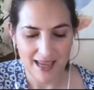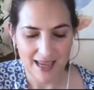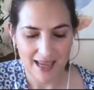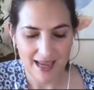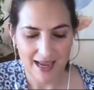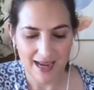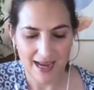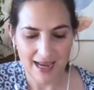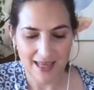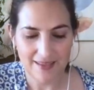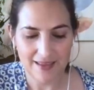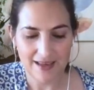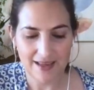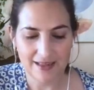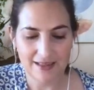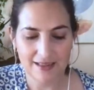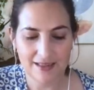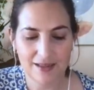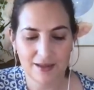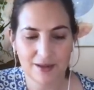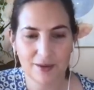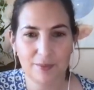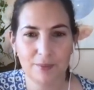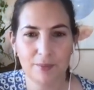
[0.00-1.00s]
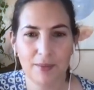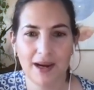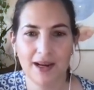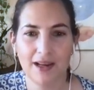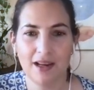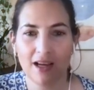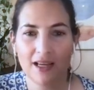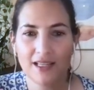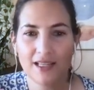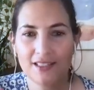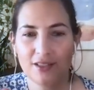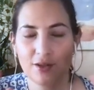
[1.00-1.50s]
And then my
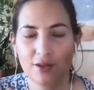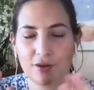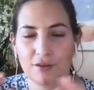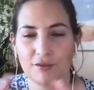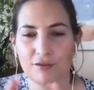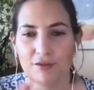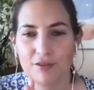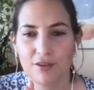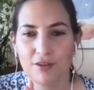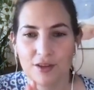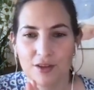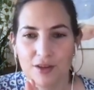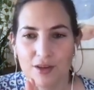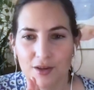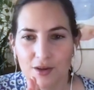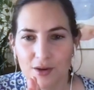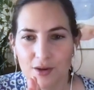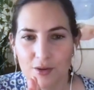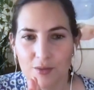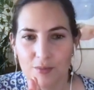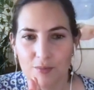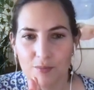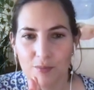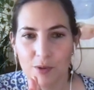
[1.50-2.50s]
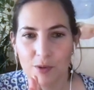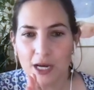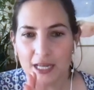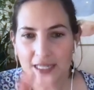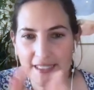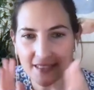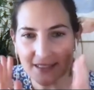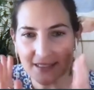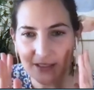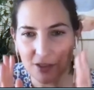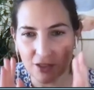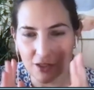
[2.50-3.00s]
last sort of
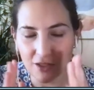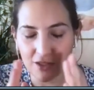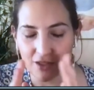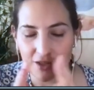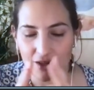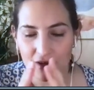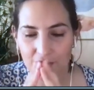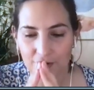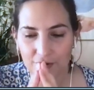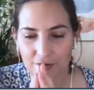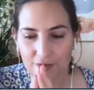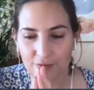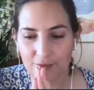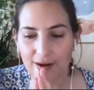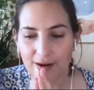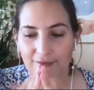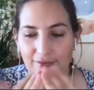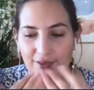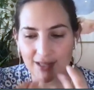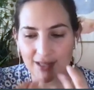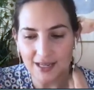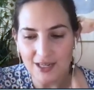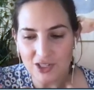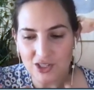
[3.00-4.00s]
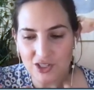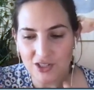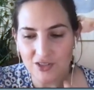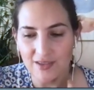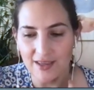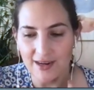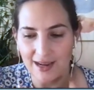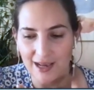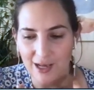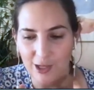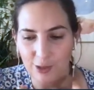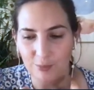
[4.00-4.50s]
personal revelation
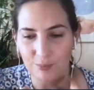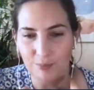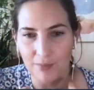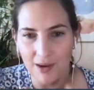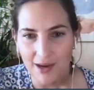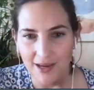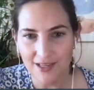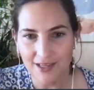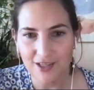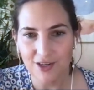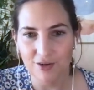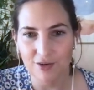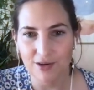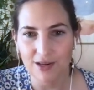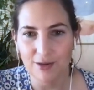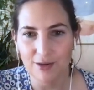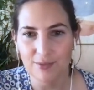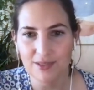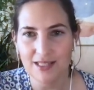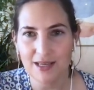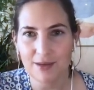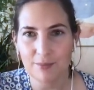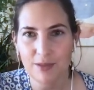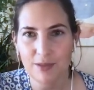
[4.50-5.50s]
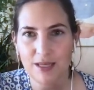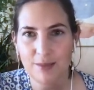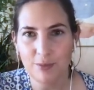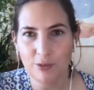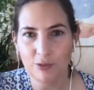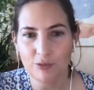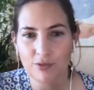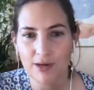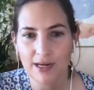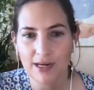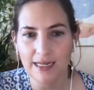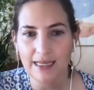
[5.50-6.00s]
that helped my career was that
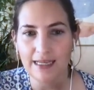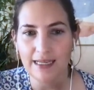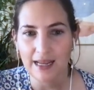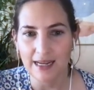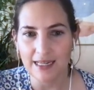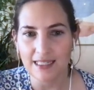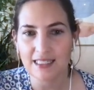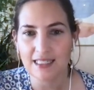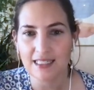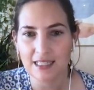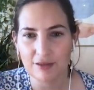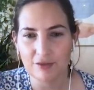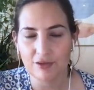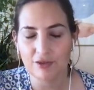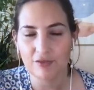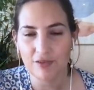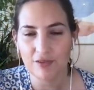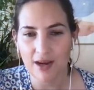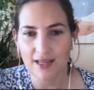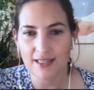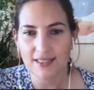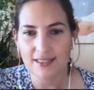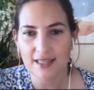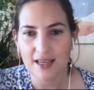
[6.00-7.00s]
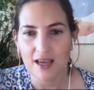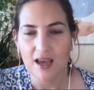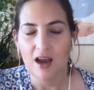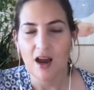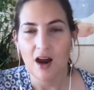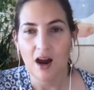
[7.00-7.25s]
people really like to give advice.